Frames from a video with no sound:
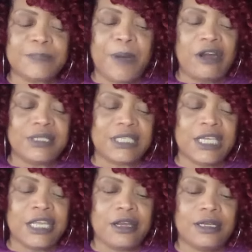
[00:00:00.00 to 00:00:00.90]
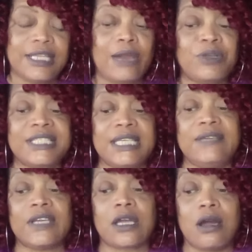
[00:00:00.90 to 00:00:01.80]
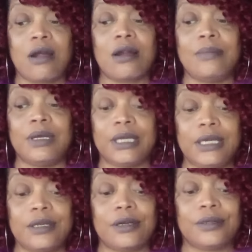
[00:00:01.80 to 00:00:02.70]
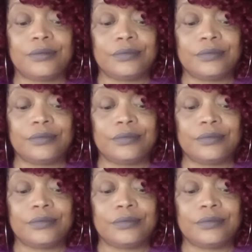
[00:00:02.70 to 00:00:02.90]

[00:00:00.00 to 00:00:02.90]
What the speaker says: person here, they're receiving karma here.